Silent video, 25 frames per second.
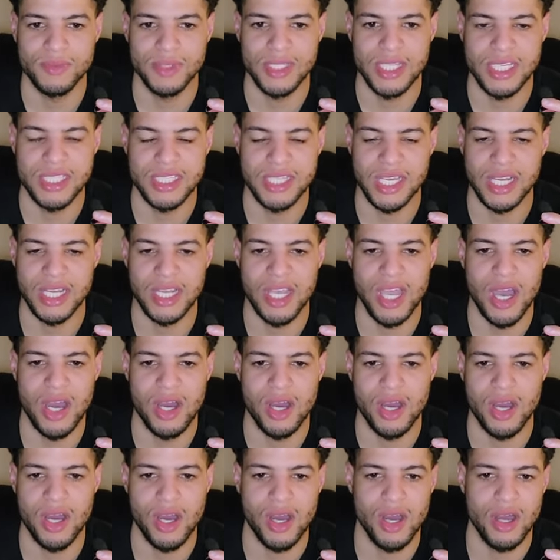He's like, yeah,
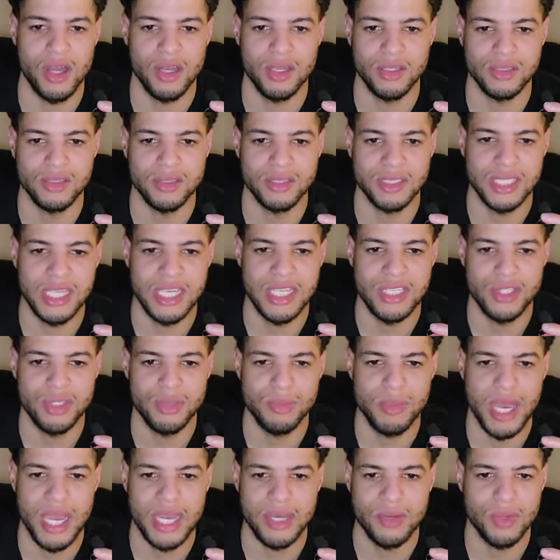I'll, I'll hit
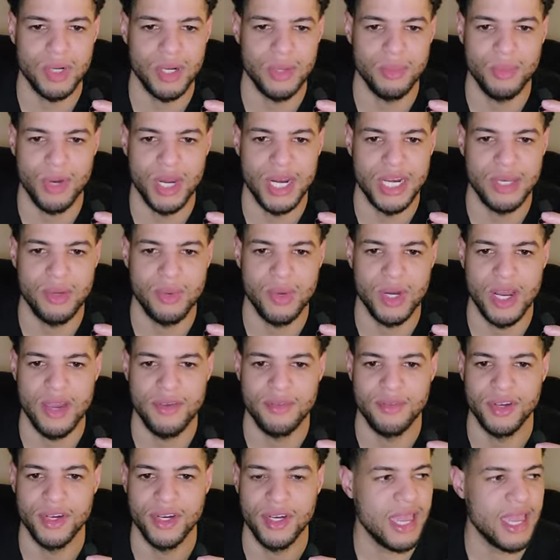you back when I'm ready,
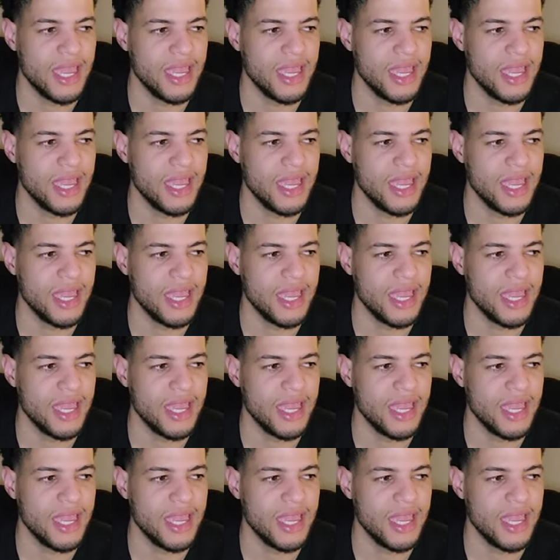whatever.